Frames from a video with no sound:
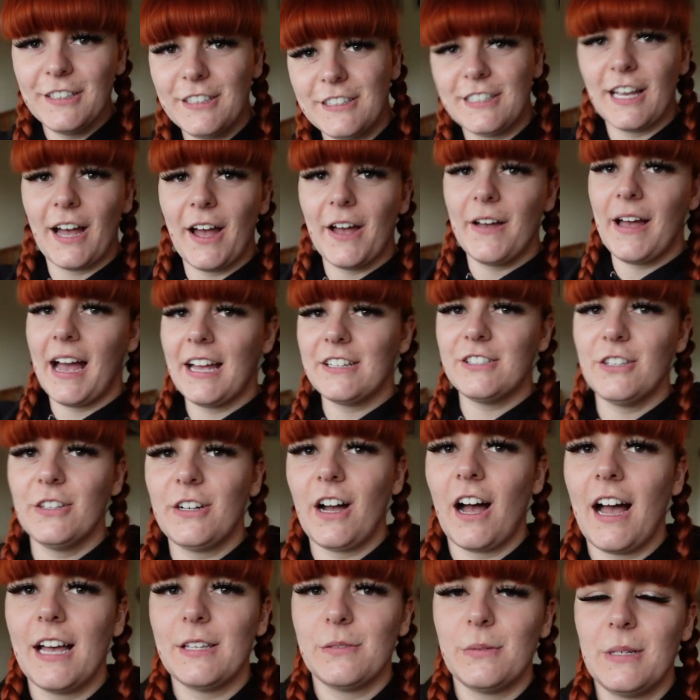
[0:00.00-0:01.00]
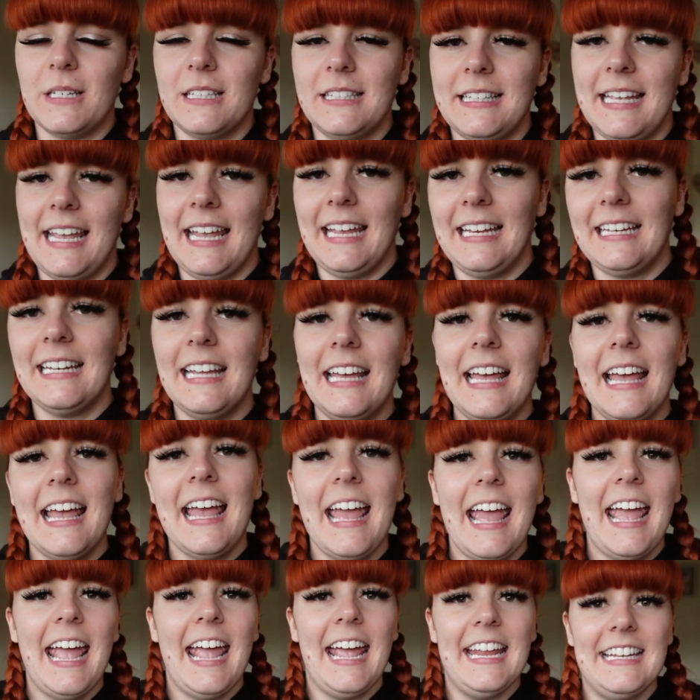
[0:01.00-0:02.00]
So as you guys would have seen
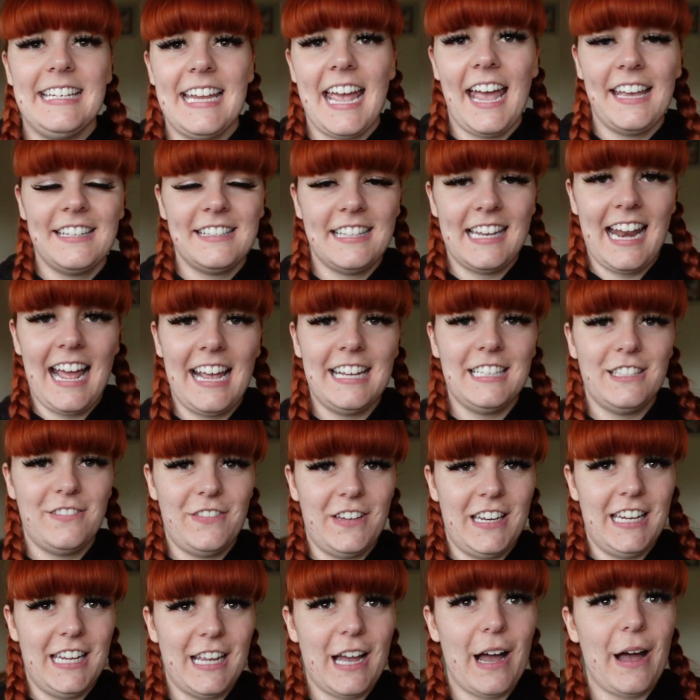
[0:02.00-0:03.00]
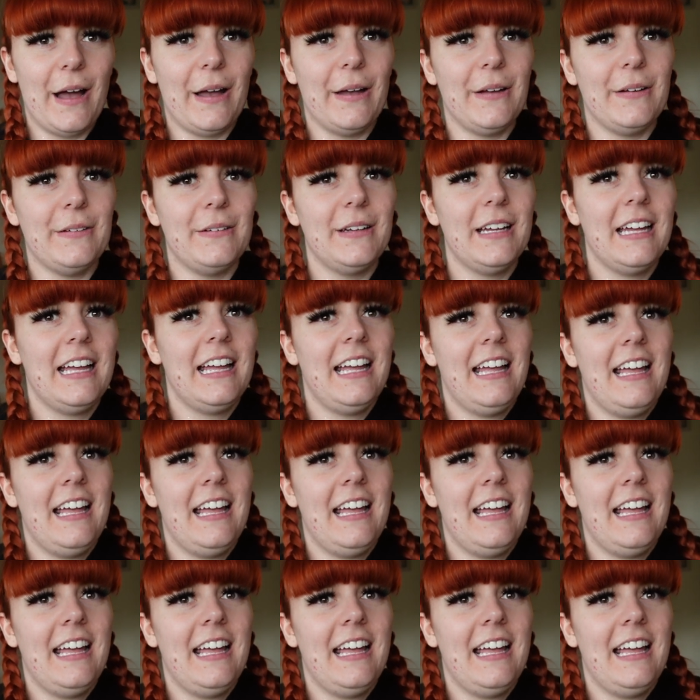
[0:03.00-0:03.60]
in yesterday's video,